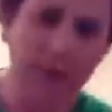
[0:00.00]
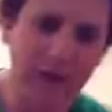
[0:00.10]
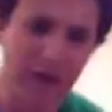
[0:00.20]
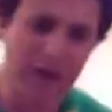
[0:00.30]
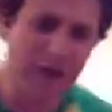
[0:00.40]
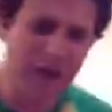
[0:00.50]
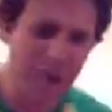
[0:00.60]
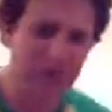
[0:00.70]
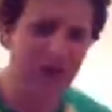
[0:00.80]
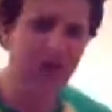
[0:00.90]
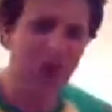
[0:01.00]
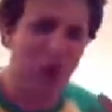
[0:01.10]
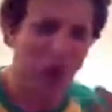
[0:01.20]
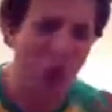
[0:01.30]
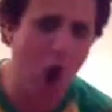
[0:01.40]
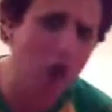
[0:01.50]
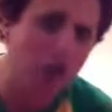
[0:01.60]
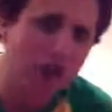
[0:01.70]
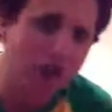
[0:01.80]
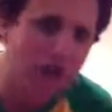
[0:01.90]
getting a little bit of
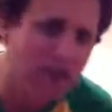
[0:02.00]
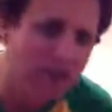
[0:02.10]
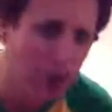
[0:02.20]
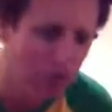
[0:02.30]
oaky